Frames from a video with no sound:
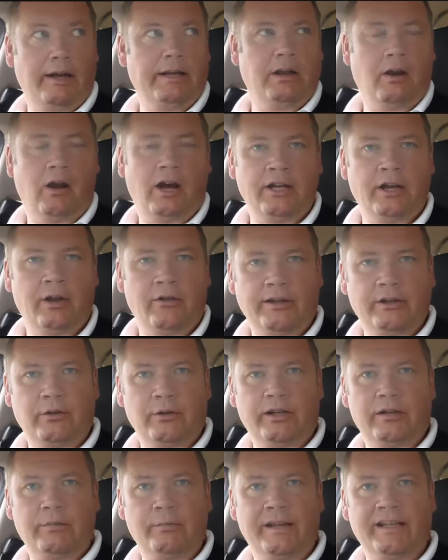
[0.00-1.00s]
I know they
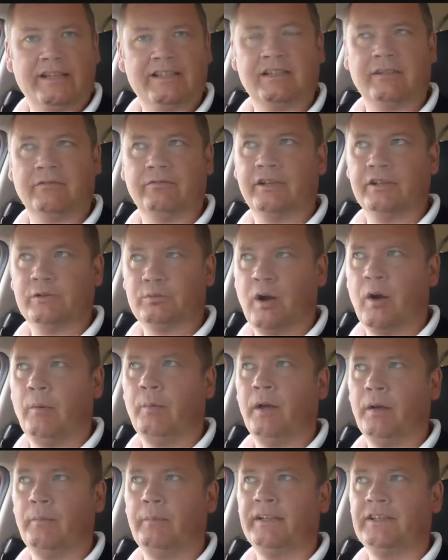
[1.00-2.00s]
do it competitively as well,
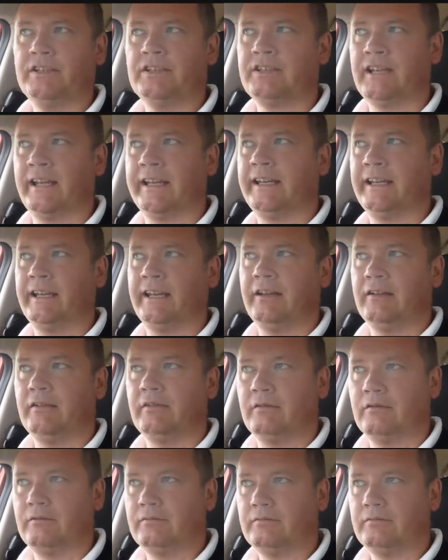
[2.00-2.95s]
but I mean, just taking it